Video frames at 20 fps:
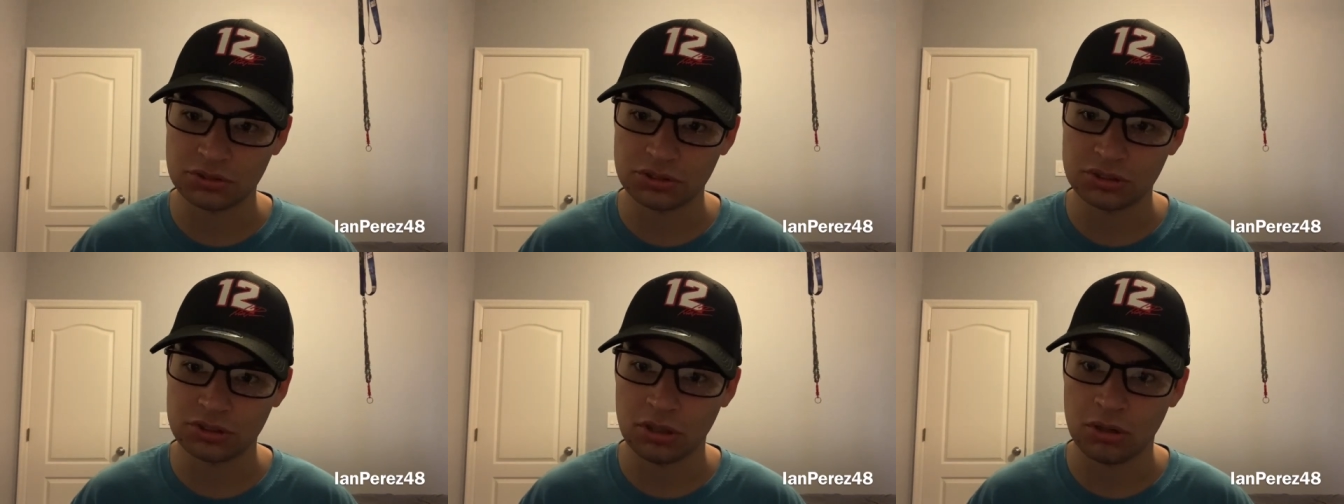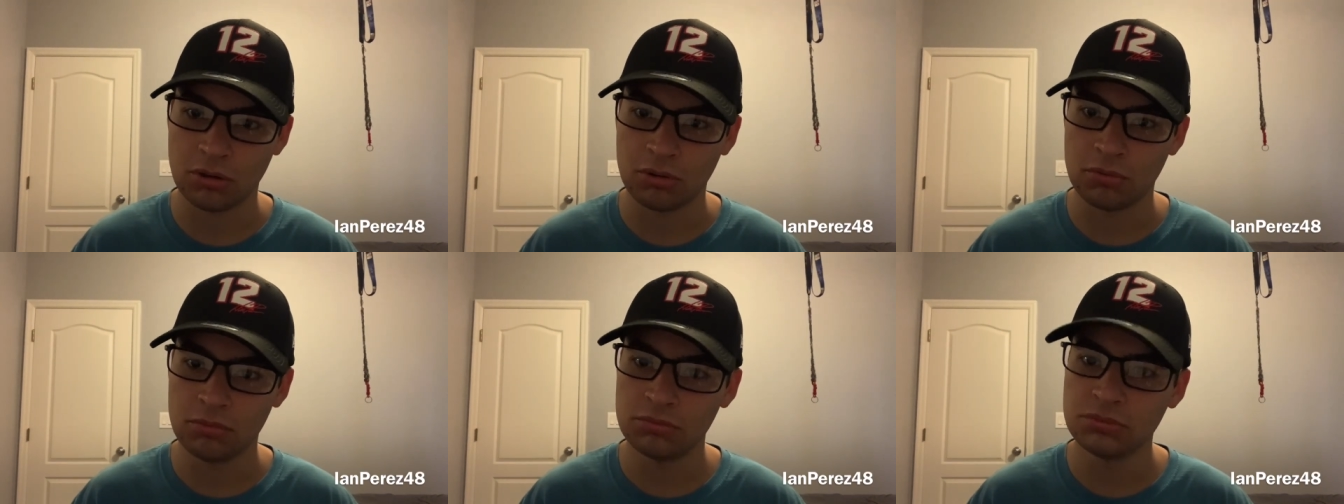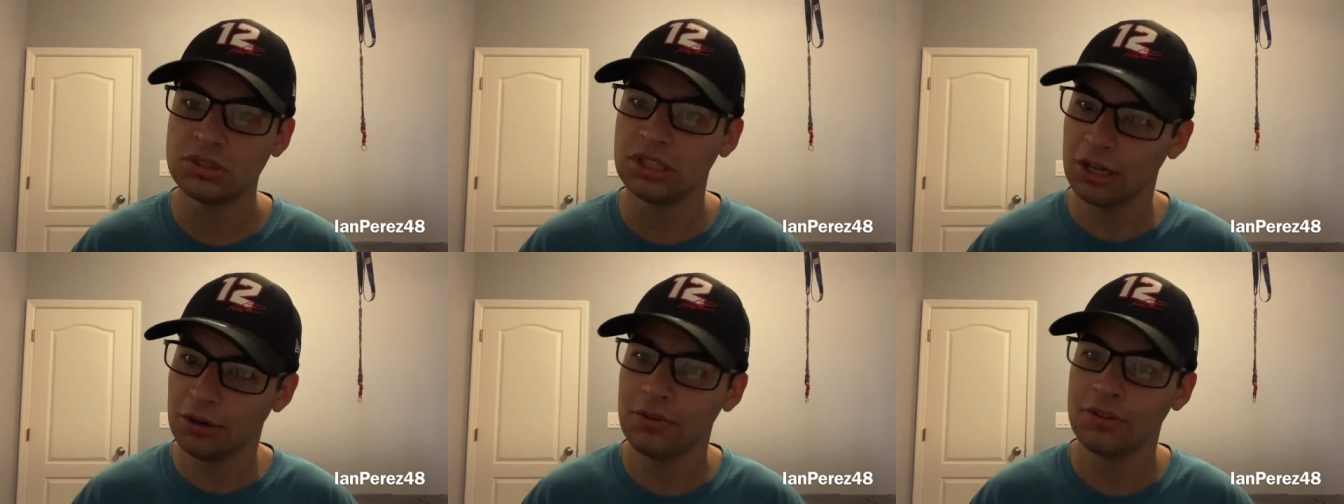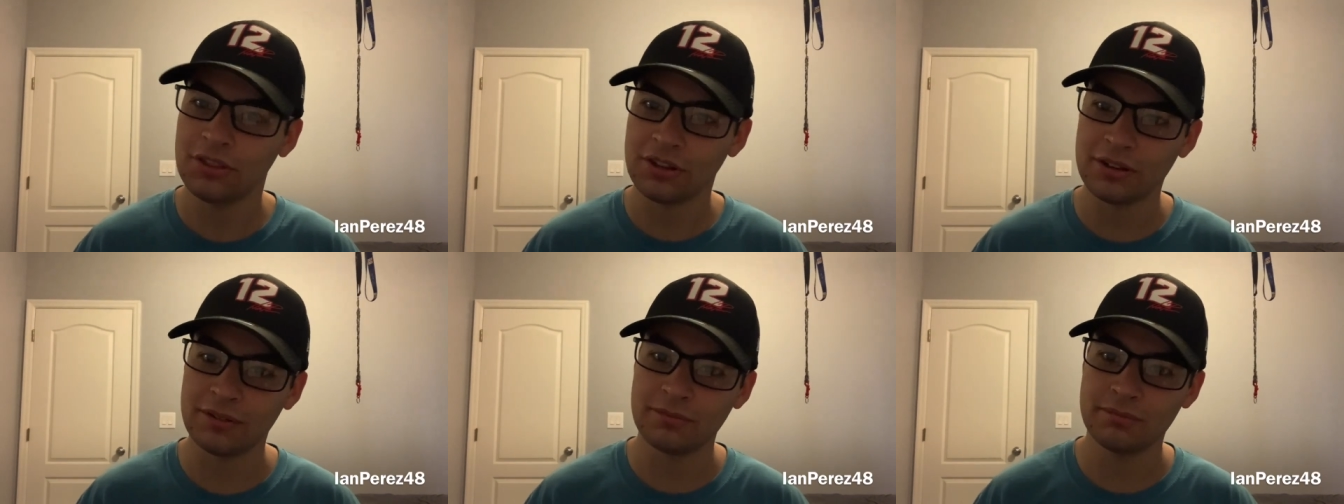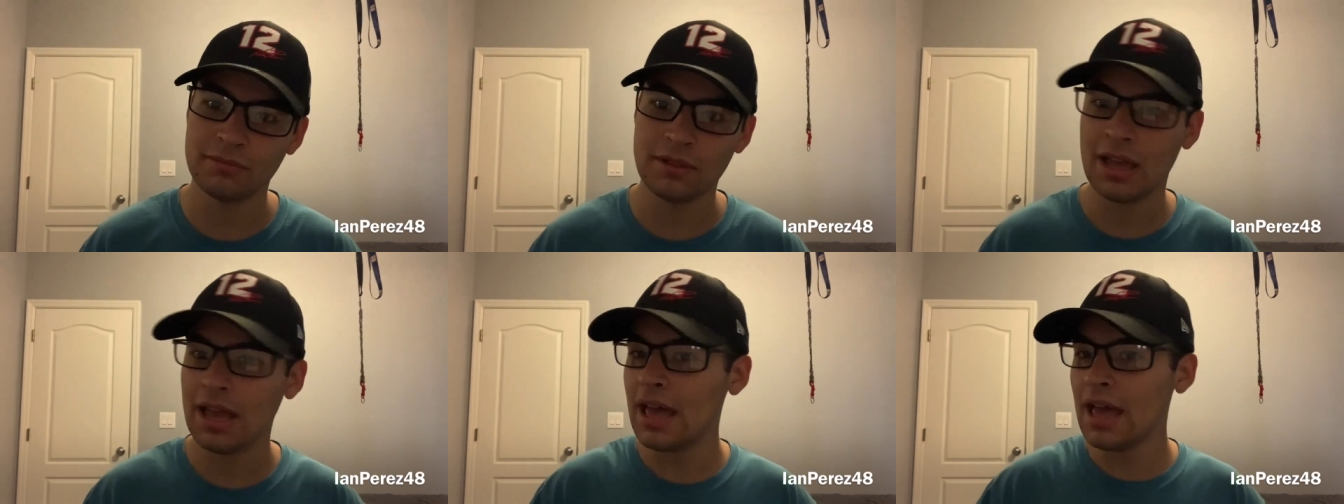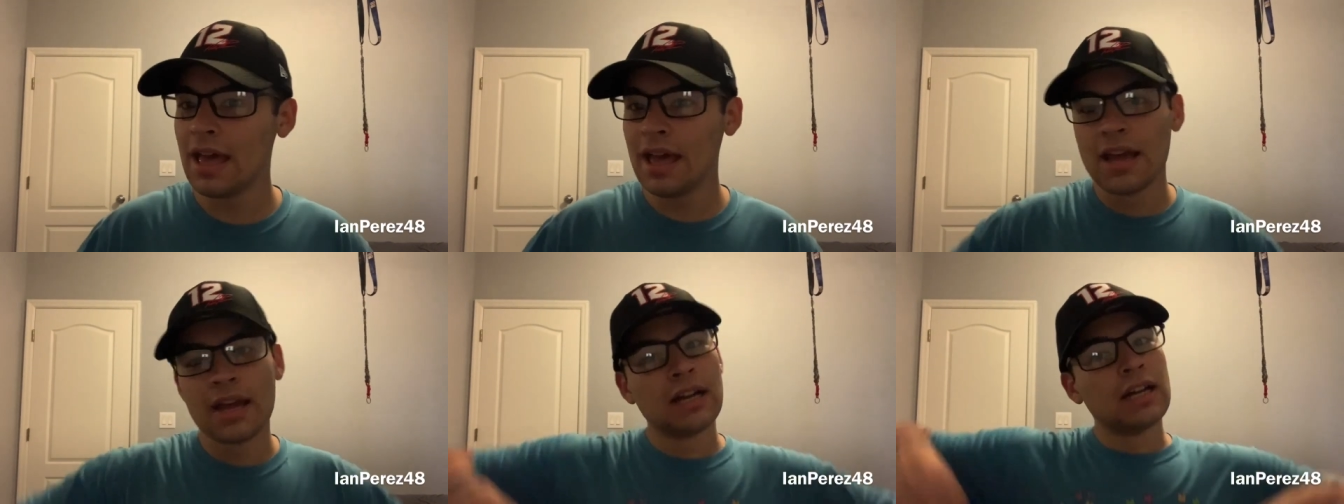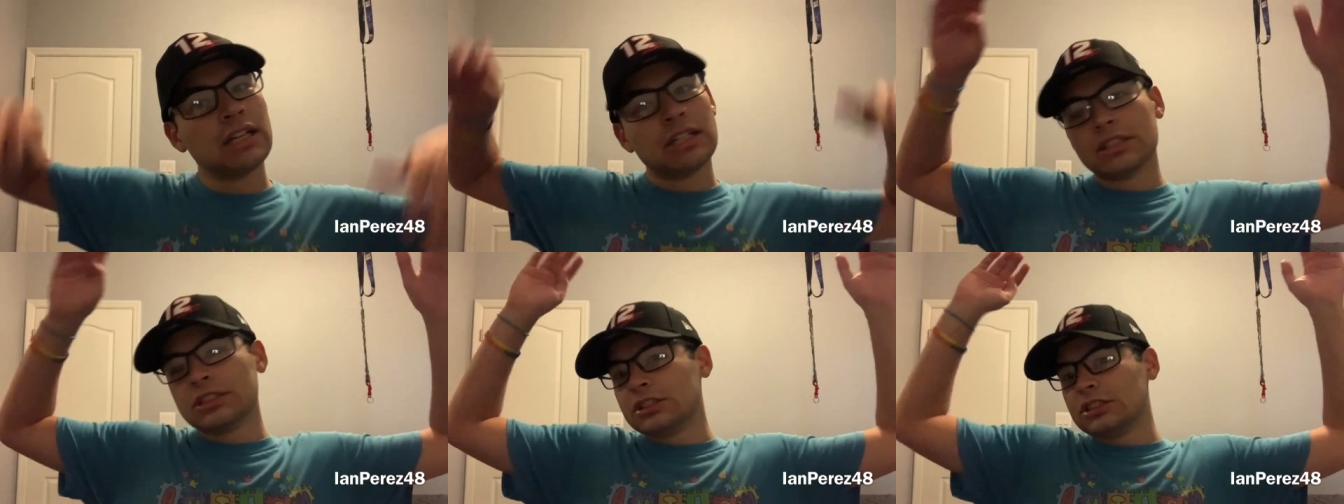so deal with it
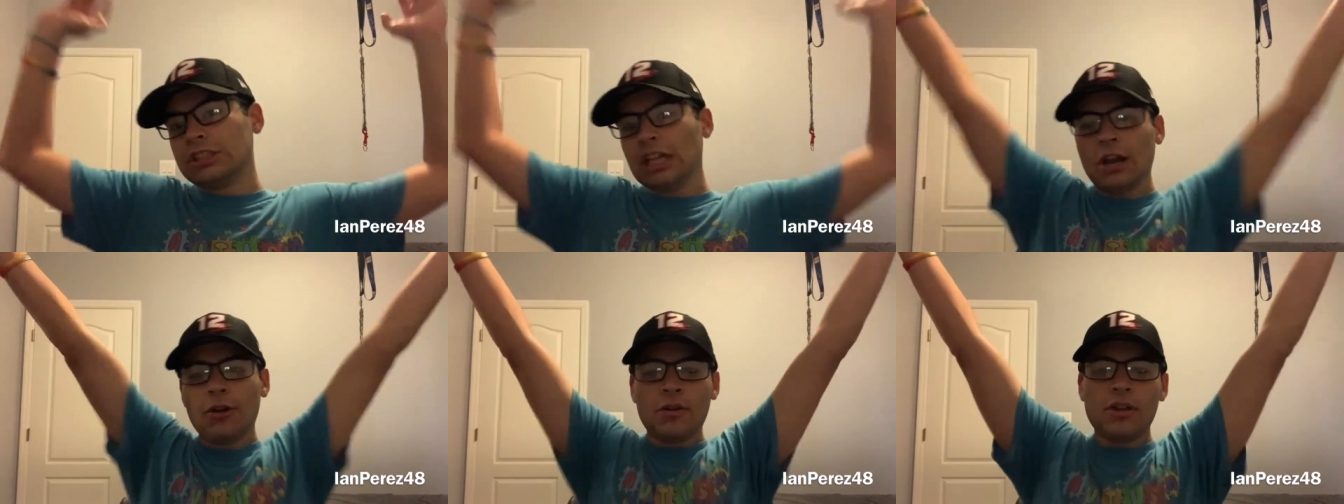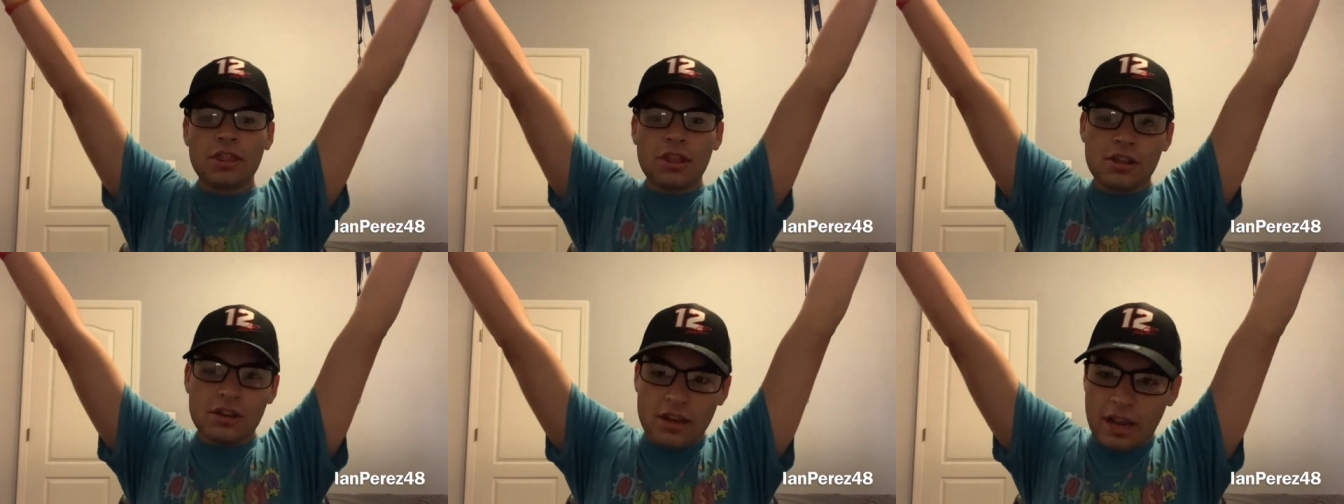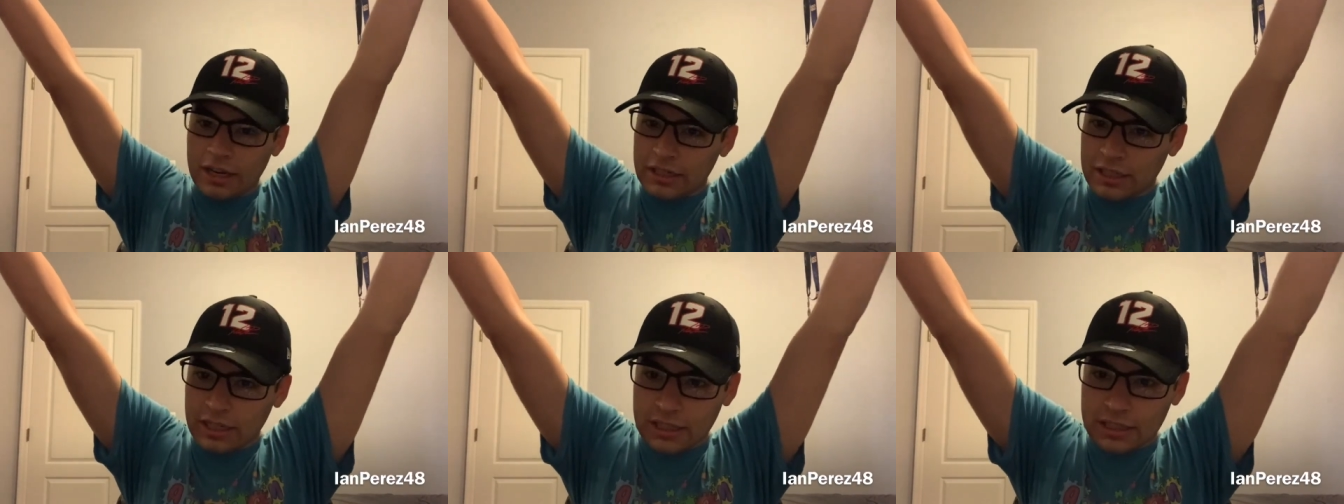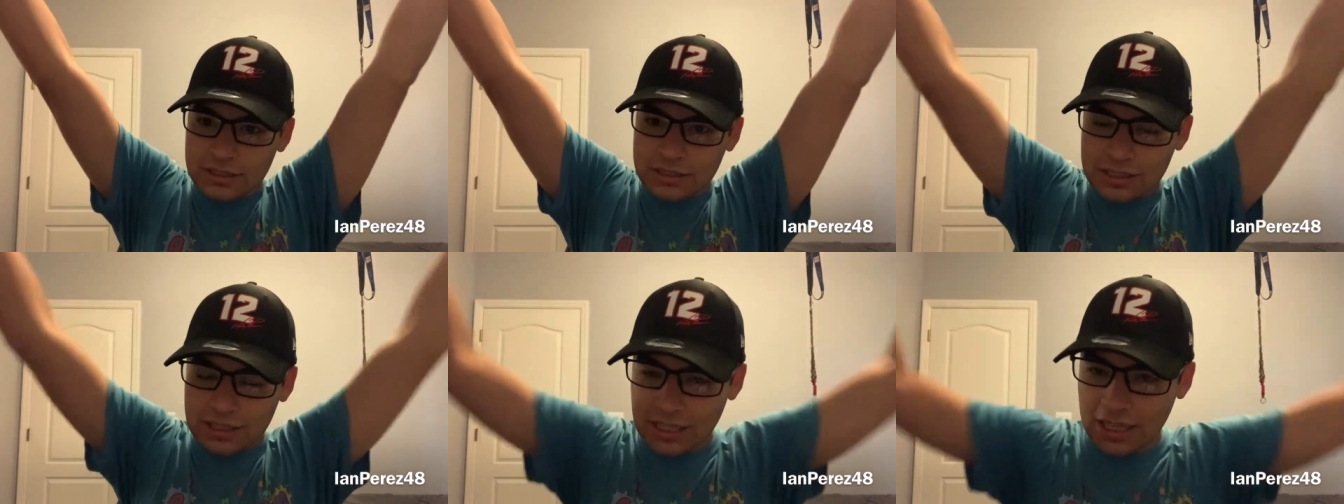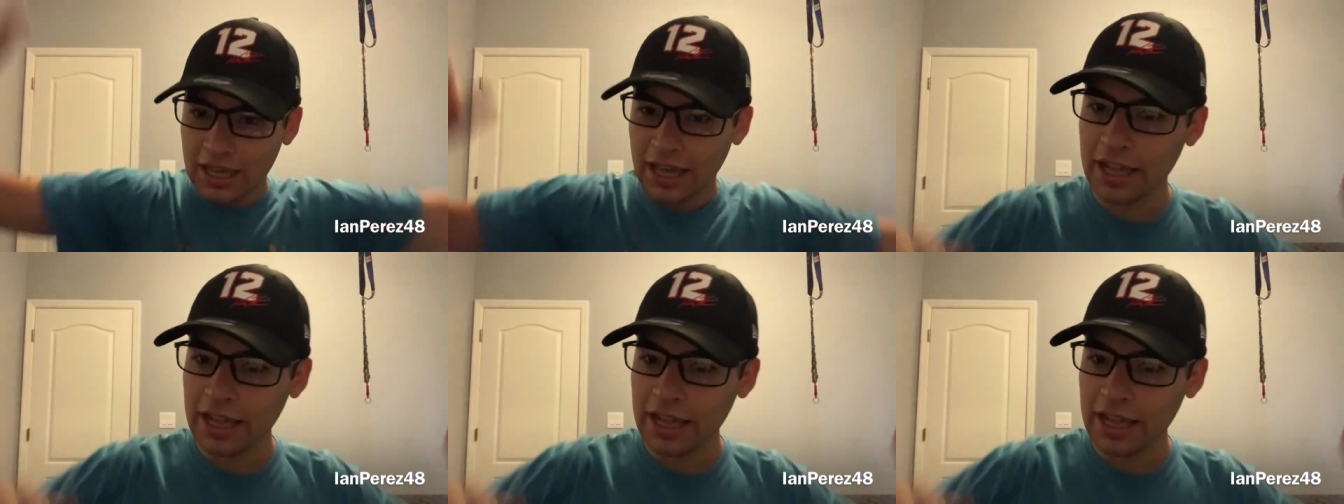deal with it, I guess.